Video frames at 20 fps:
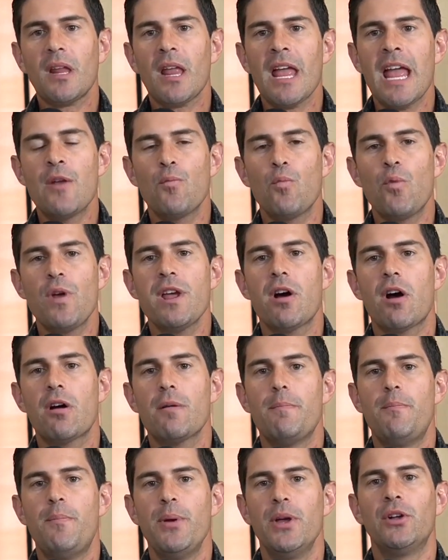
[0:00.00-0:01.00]
And we are
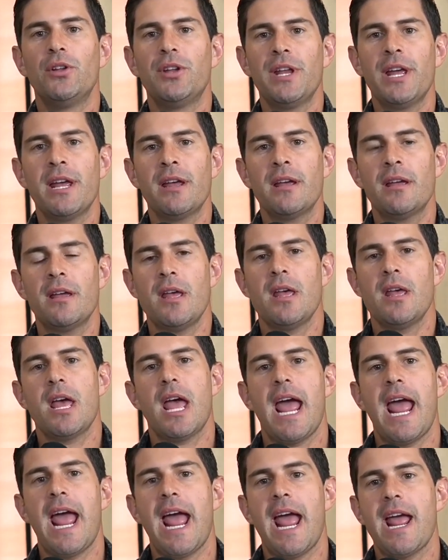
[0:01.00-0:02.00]
building
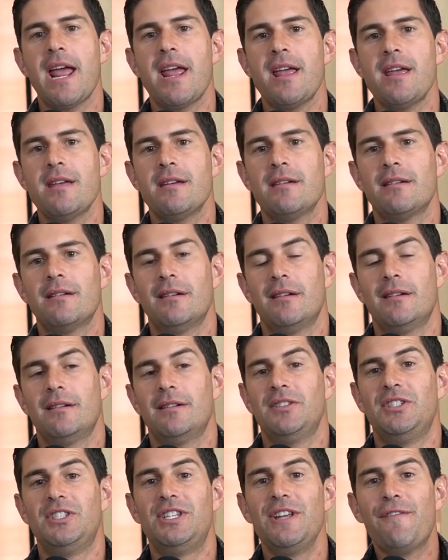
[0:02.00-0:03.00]
a
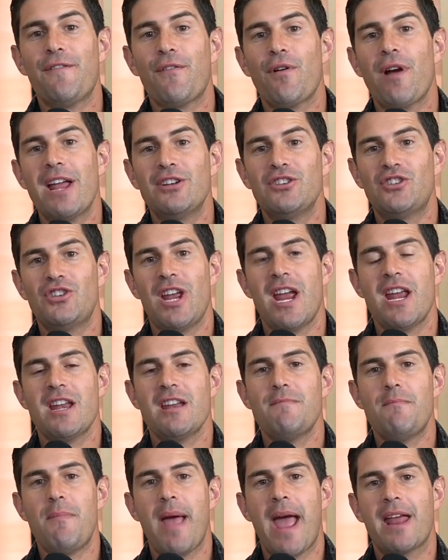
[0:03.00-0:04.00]

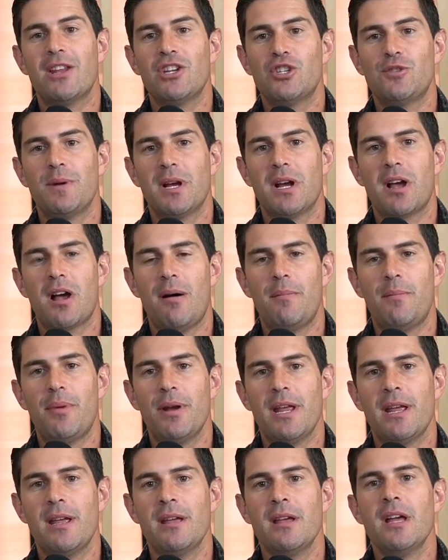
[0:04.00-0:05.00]
differentiated management
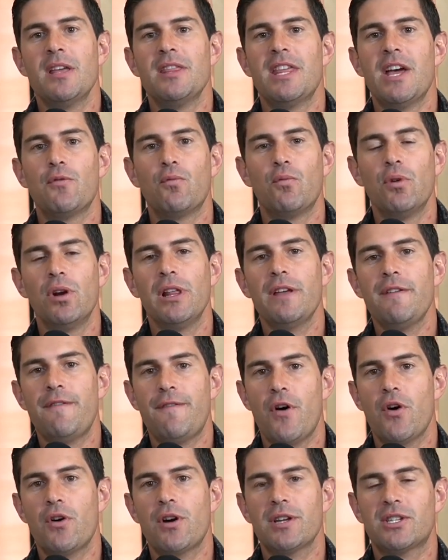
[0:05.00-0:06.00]
company that really
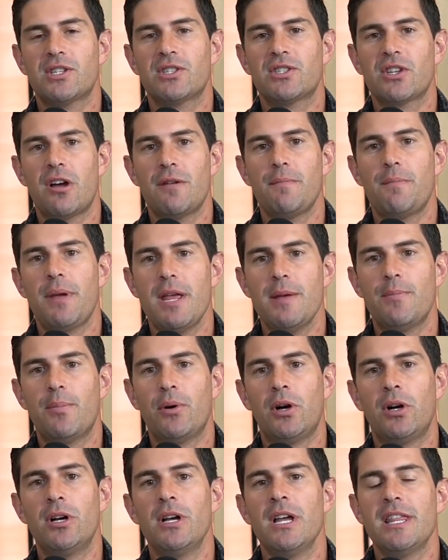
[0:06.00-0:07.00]
focuses on
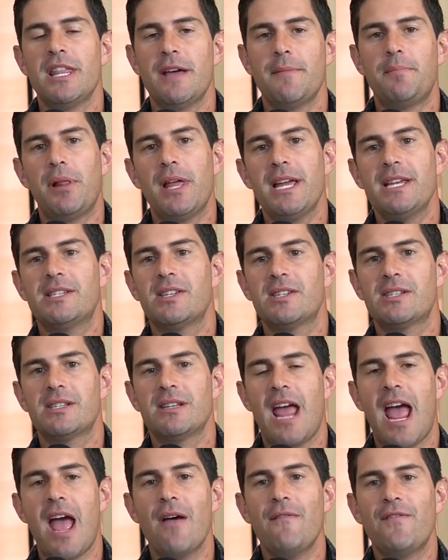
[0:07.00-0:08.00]
people, that places
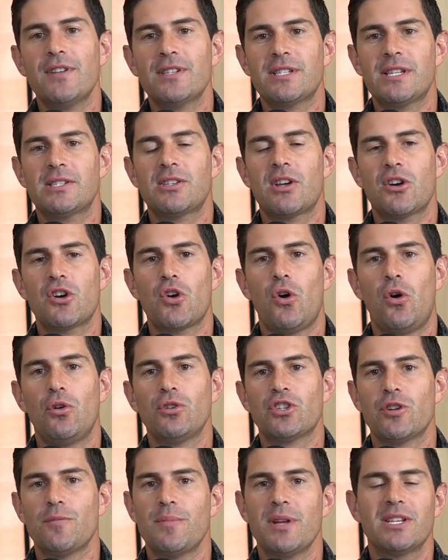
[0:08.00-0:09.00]
an emphasis on
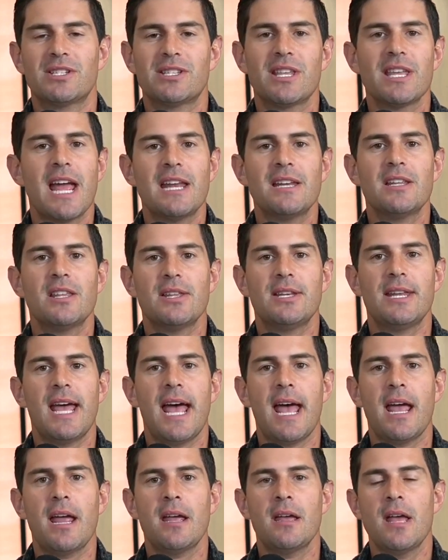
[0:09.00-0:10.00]
culture, because at the end of the
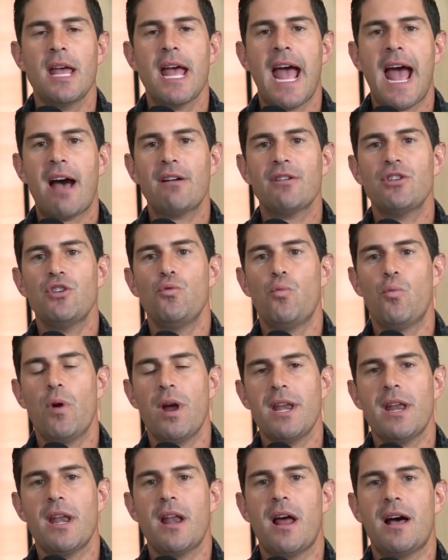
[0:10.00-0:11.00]
day, how you
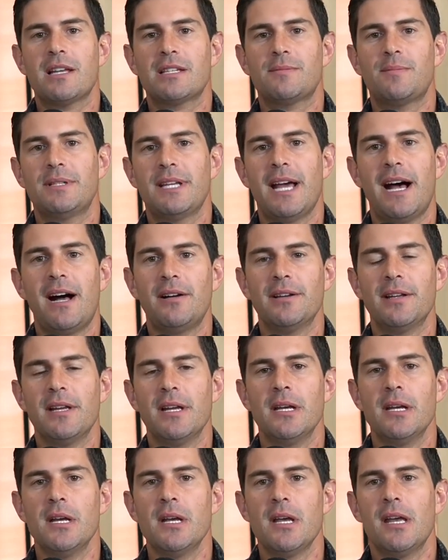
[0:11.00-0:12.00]
win in
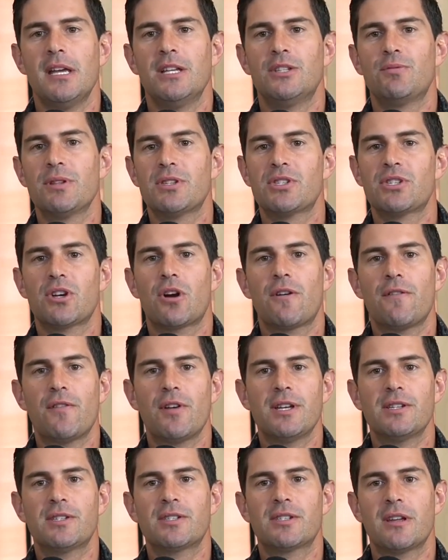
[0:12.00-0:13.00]
hospitality is with
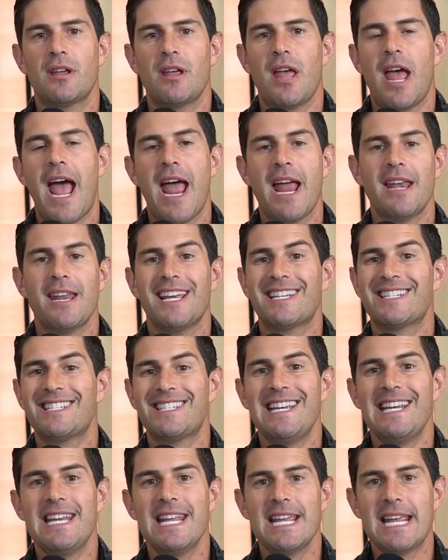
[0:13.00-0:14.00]
service and
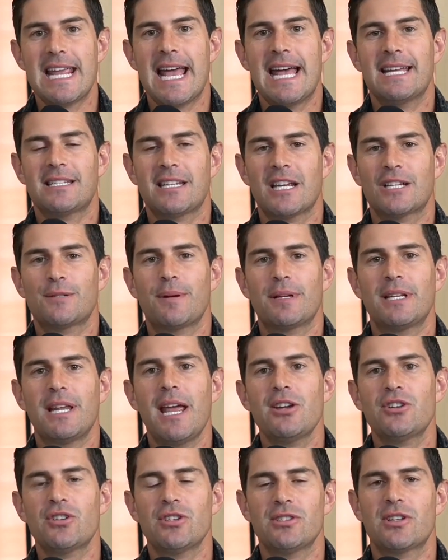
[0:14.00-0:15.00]
exceeding guest
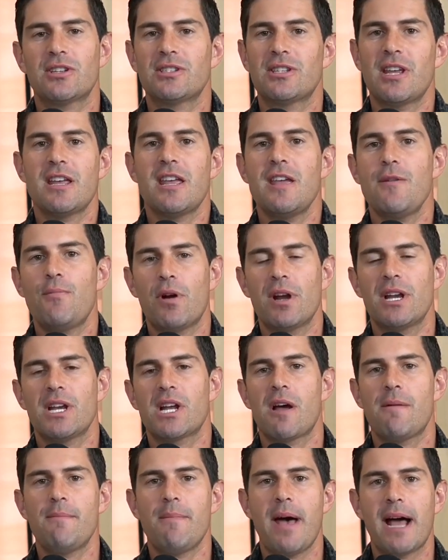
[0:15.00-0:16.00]
expectations, because they keep wanting to
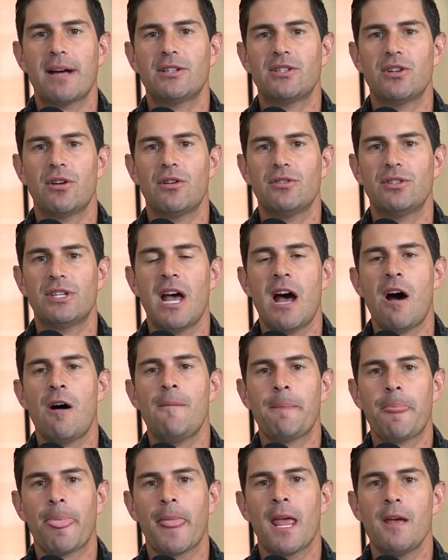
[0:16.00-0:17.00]
come back to your hotel.
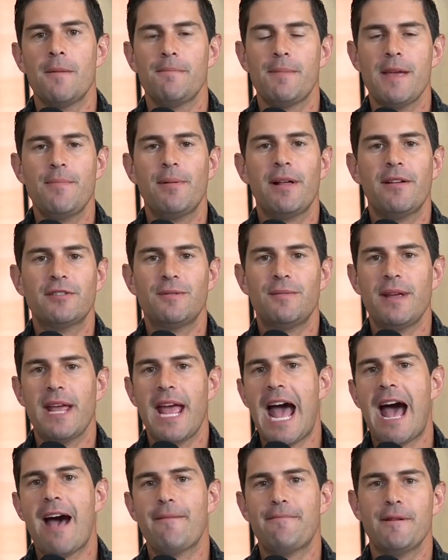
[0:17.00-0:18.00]
People have to be
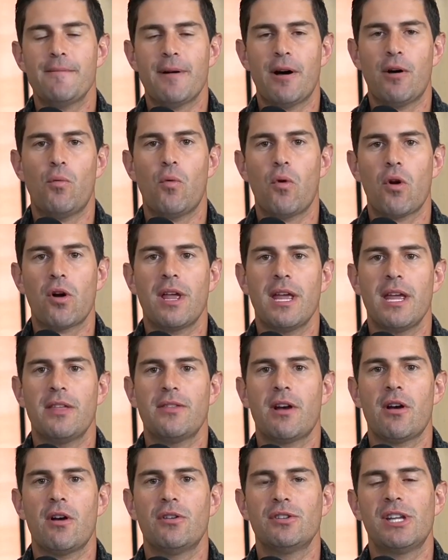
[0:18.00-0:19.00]
happy about working in
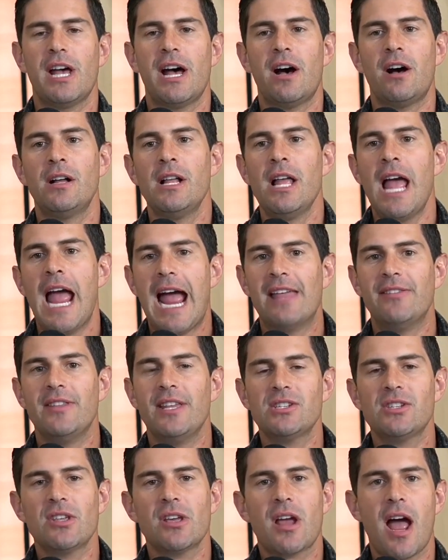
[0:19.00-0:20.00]
their hotel. And
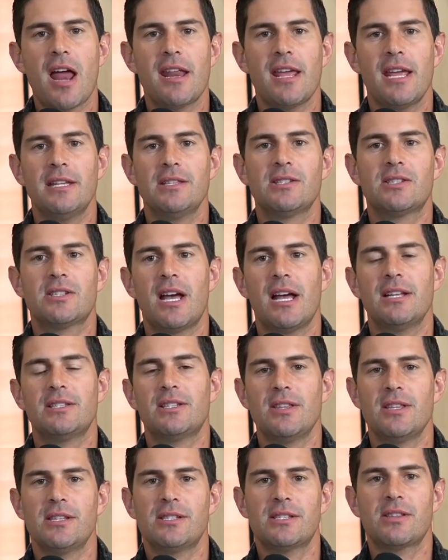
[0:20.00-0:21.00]
these are the kind of insights,
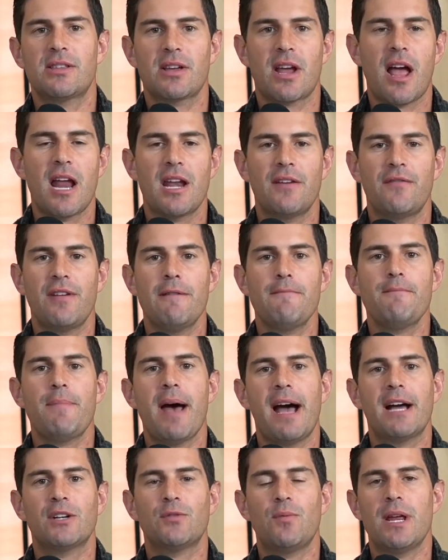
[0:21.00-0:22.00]
and this is the kind of
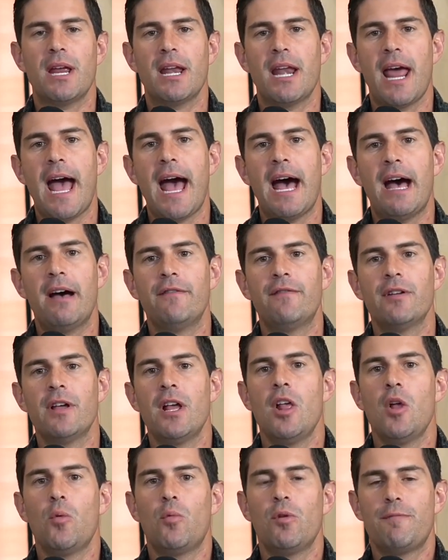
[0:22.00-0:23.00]
impact we can have
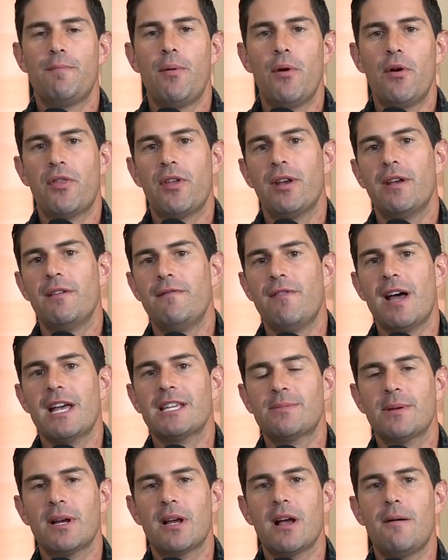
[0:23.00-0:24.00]
with both an
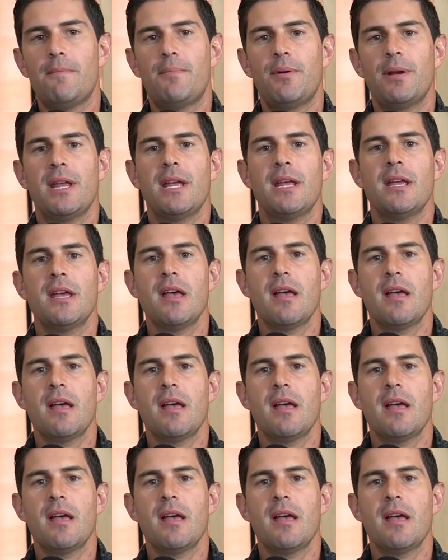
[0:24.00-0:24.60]
investment company